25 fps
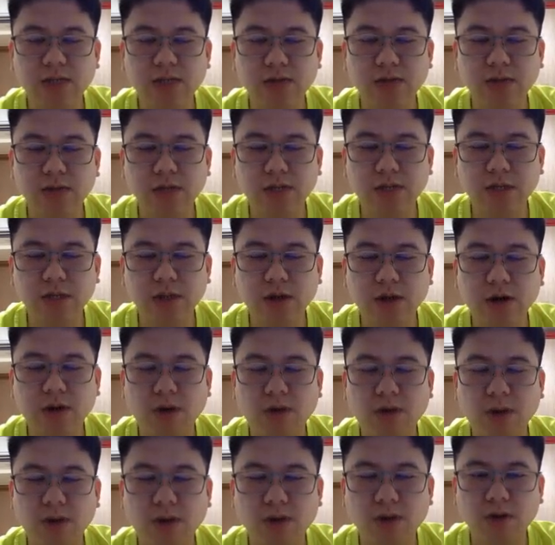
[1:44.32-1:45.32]
which is
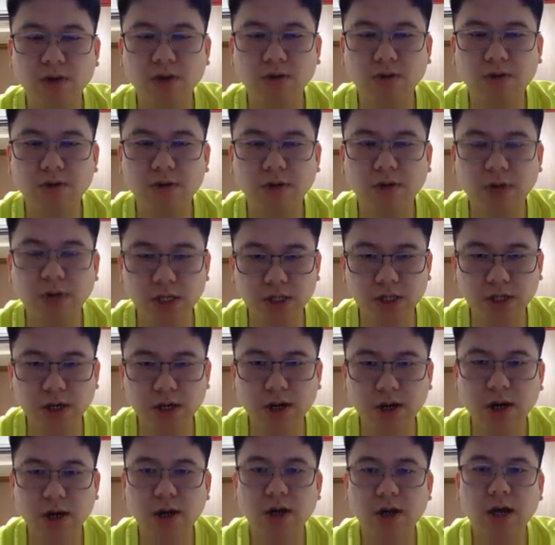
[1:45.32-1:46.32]
your mountain range.
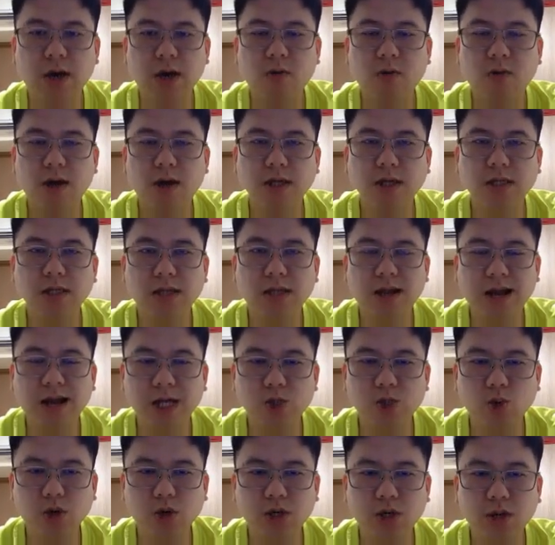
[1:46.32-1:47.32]
And where is the
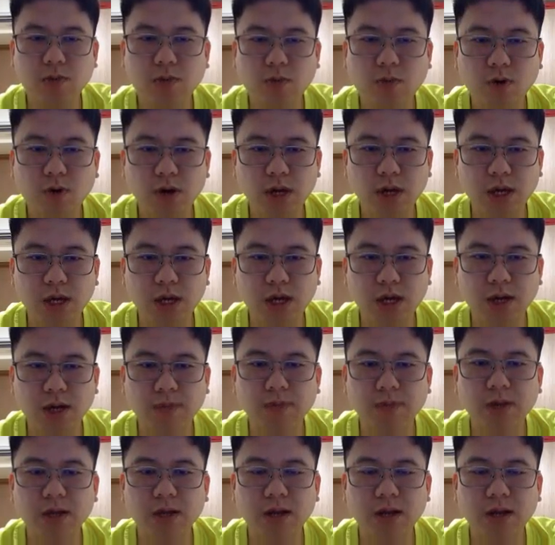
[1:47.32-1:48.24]
large water body here?